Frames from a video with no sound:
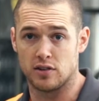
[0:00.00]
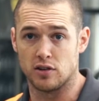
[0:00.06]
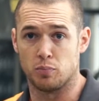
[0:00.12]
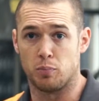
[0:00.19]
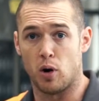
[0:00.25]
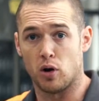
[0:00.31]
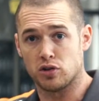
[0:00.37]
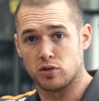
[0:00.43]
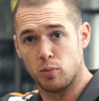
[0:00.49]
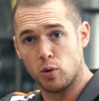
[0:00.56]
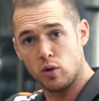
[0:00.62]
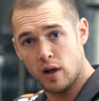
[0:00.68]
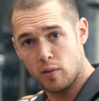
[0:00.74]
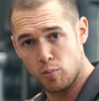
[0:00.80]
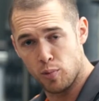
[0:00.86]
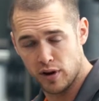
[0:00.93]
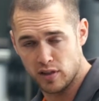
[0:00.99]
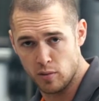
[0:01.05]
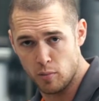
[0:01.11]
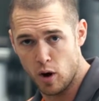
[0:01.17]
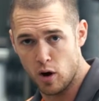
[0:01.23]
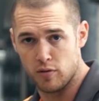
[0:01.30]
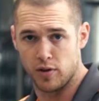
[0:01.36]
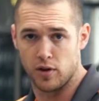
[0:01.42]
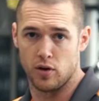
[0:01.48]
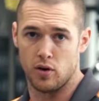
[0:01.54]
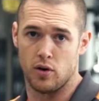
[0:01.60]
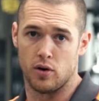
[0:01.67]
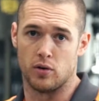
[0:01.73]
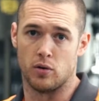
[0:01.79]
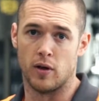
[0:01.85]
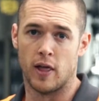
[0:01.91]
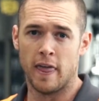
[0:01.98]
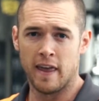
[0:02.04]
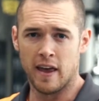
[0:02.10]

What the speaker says: as possible and bring them over the hurdle.